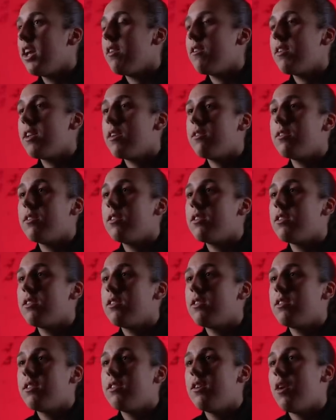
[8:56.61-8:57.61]
Even if it
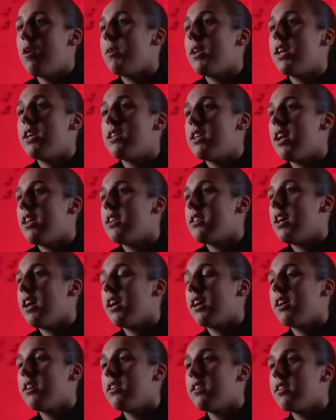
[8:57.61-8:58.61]
was 2 minutes, 10
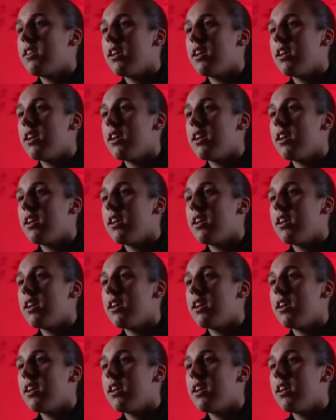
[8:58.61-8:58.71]
seconds,